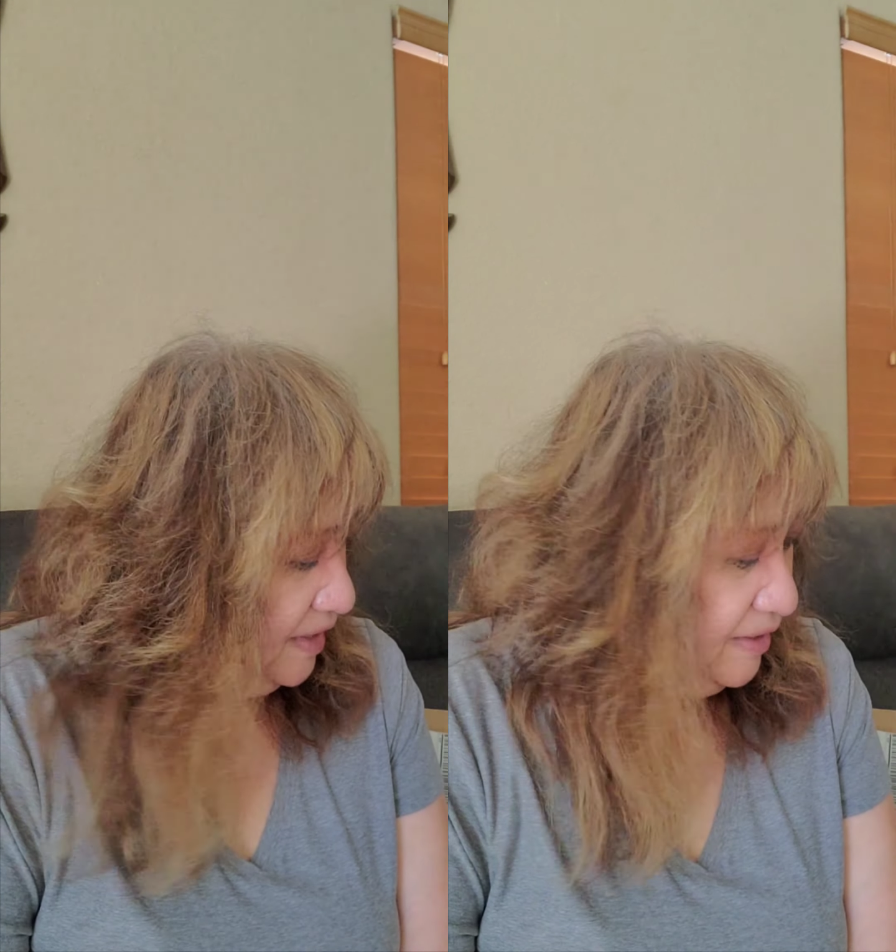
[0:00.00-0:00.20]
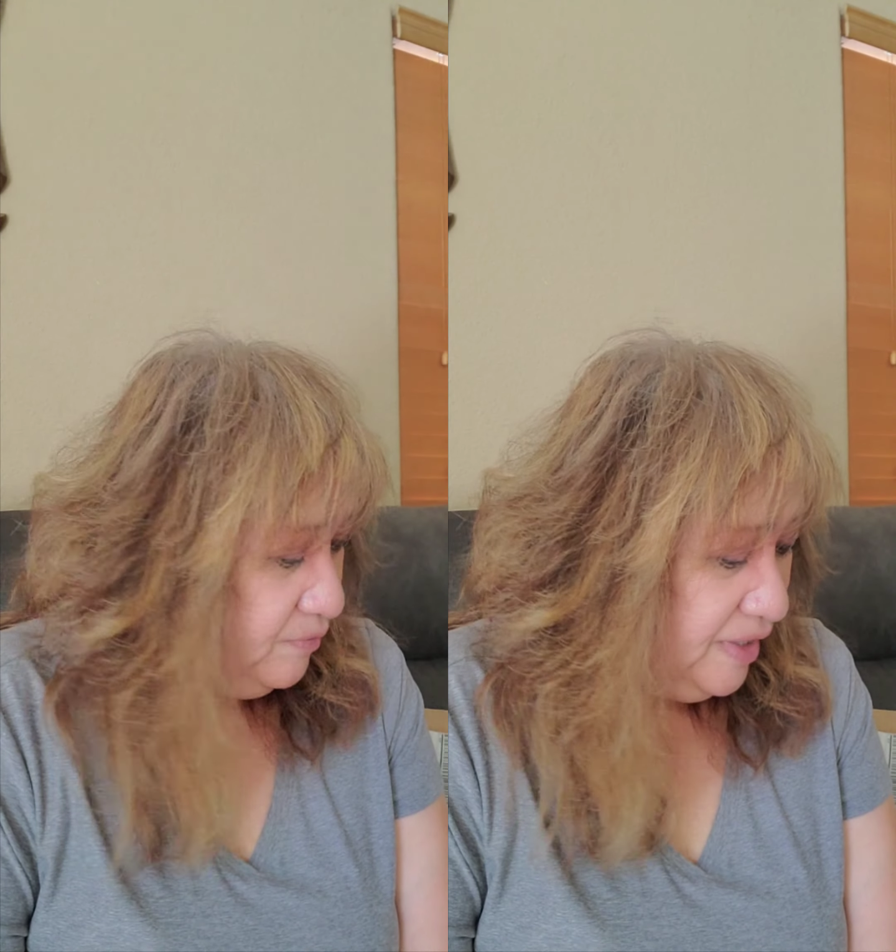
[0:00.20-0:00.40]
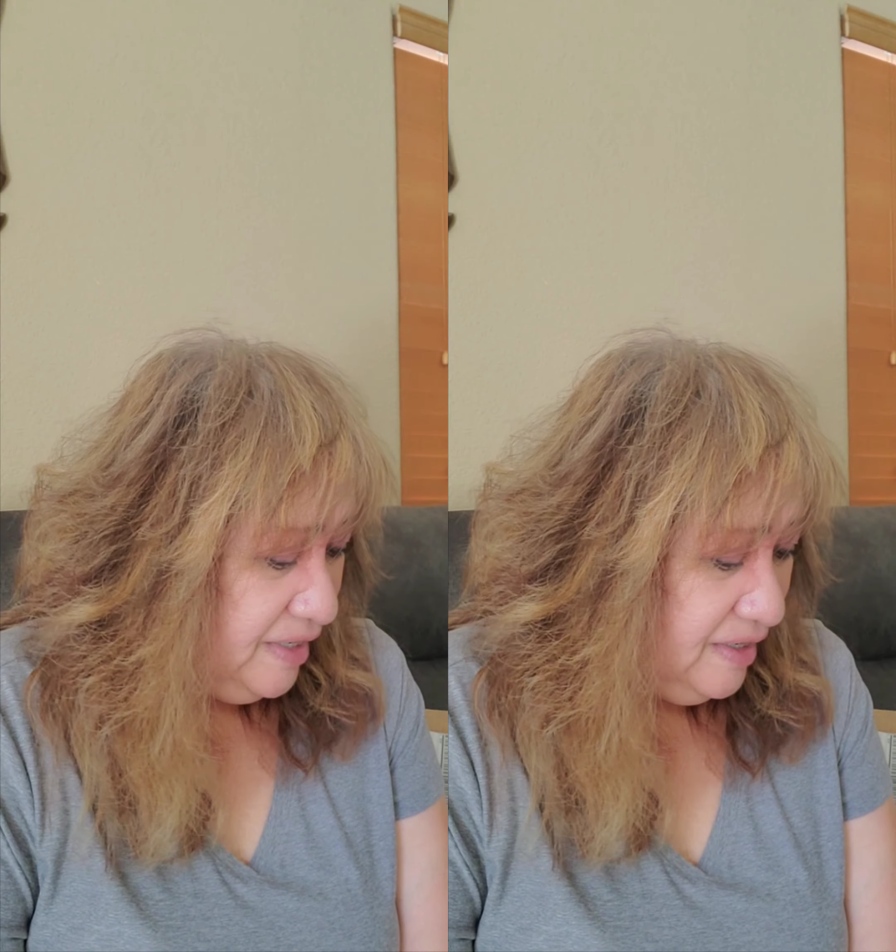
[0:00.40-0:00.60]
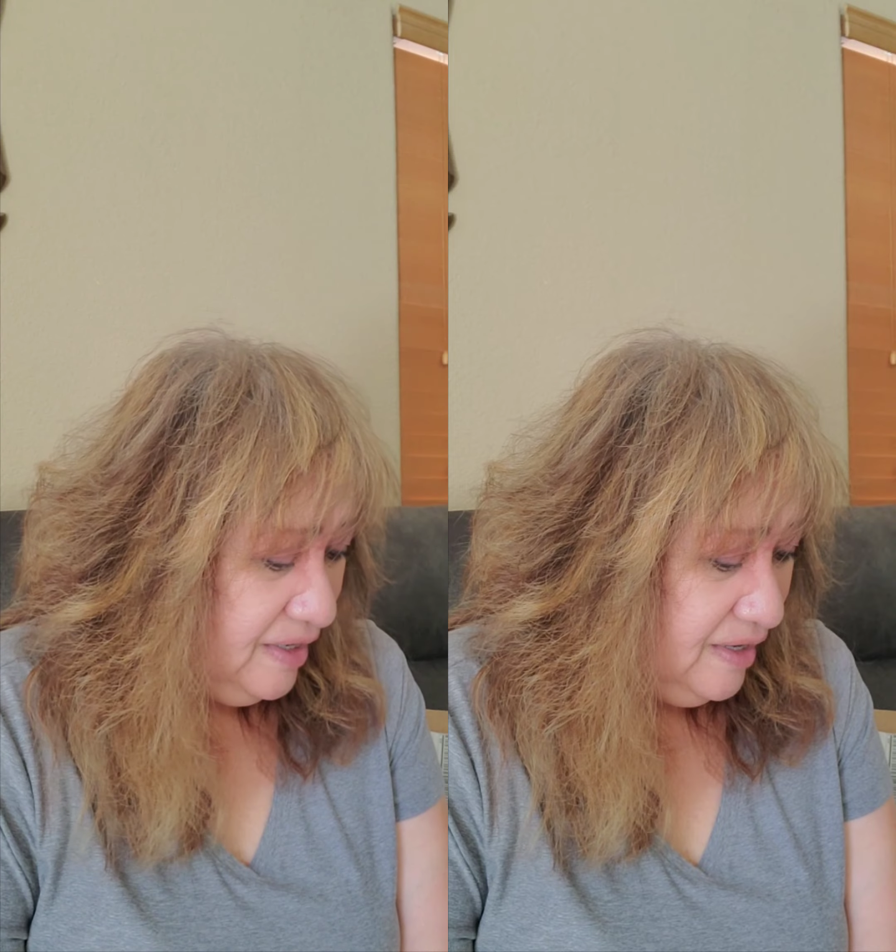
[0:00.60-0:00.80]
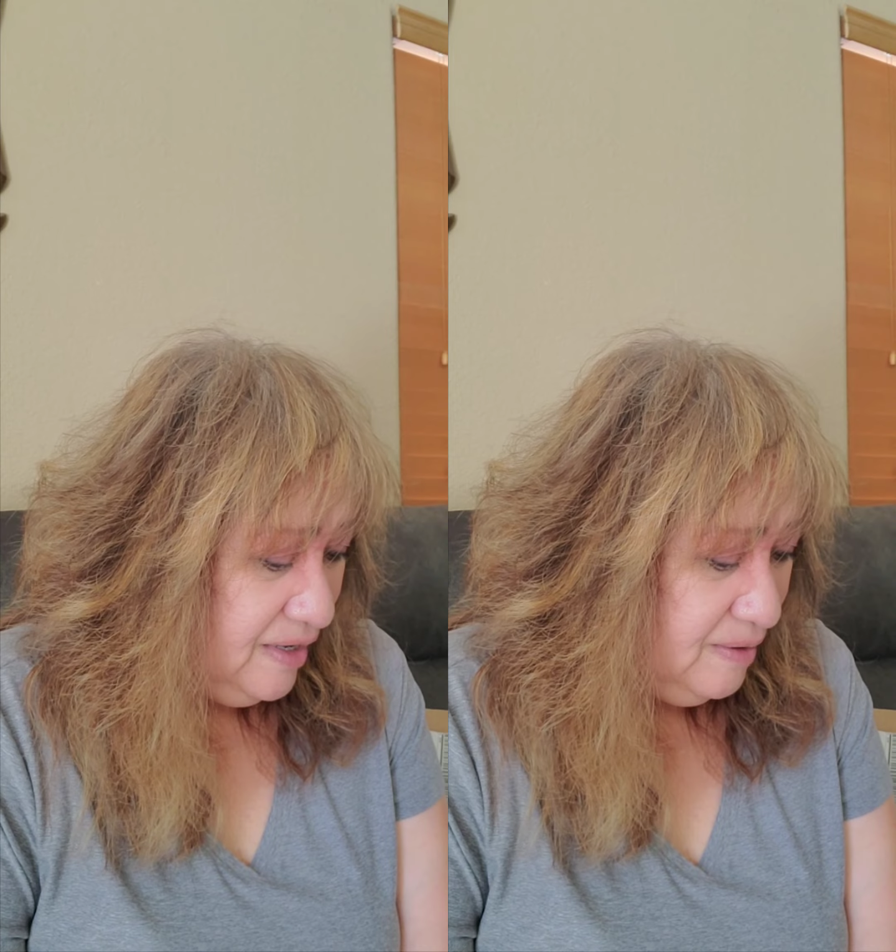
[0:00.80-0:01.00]
Anyway,
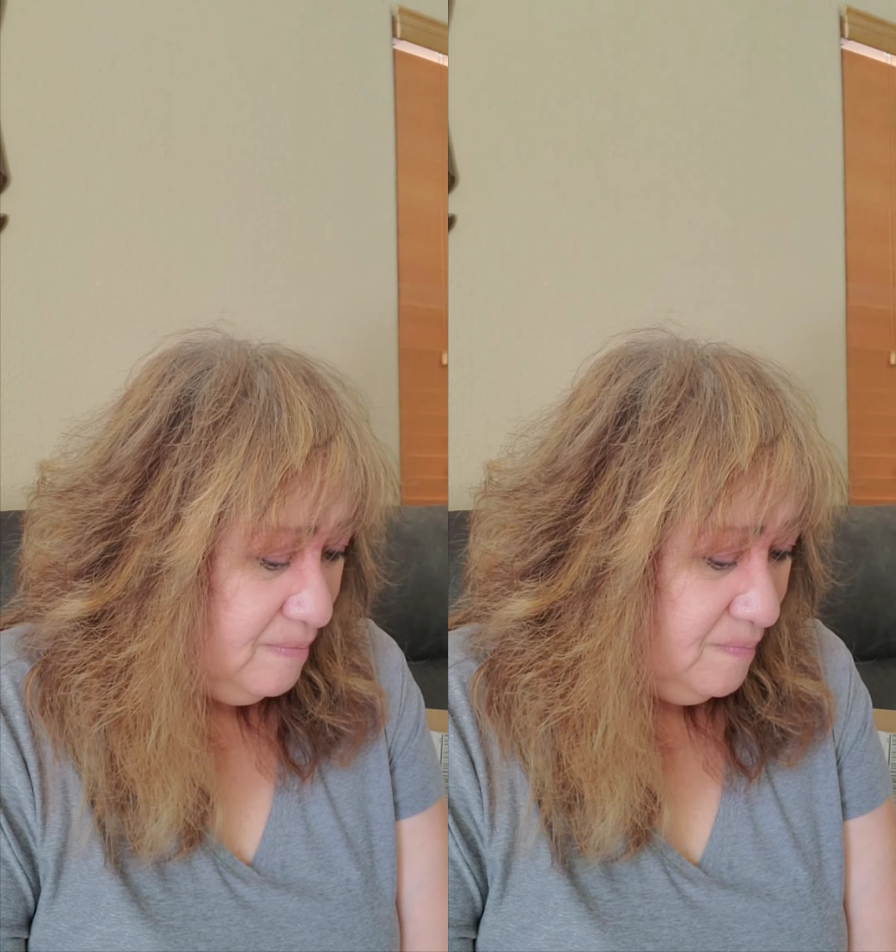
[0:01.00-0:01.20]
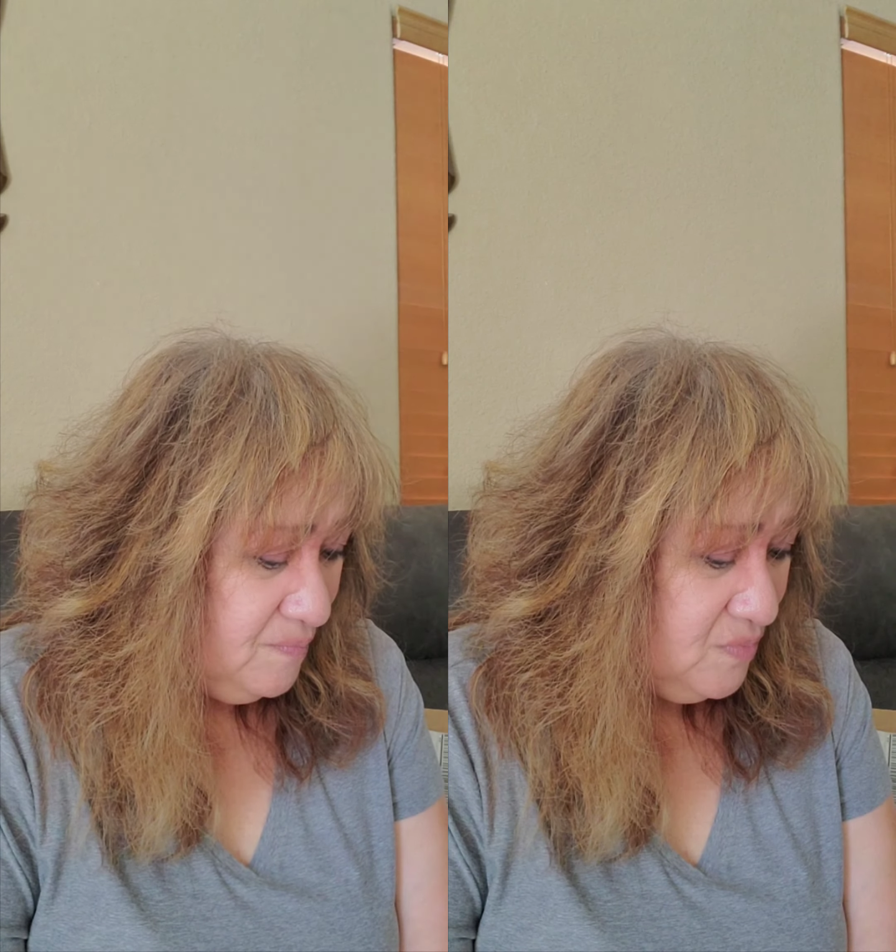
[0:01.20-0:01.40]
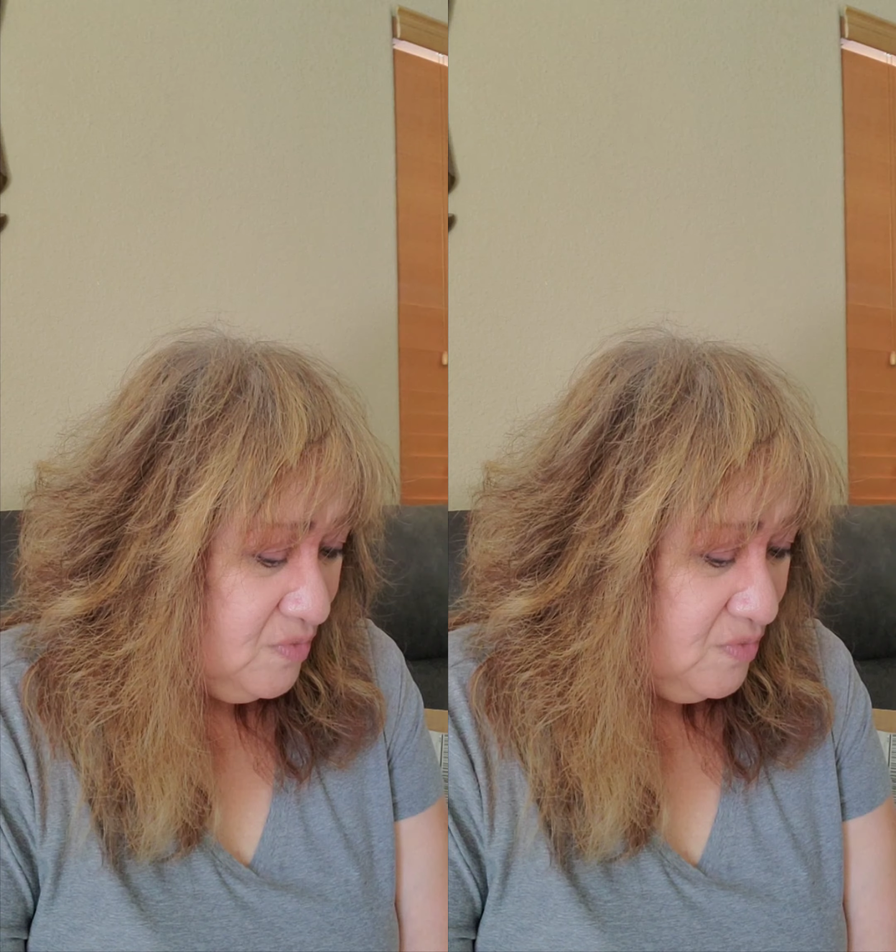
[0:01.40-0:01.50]
um,